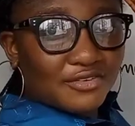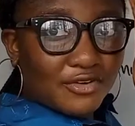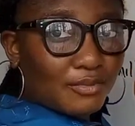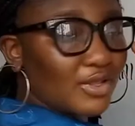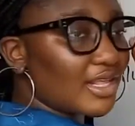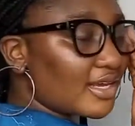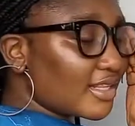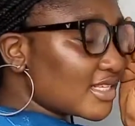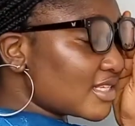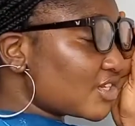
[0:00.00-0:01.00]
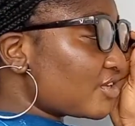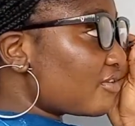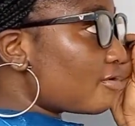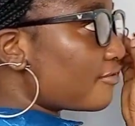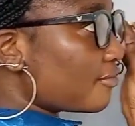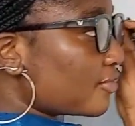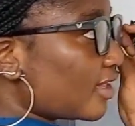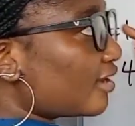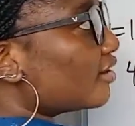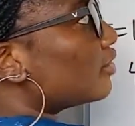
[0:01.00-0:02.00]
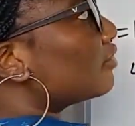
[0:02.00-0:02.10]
formula, there's a general formula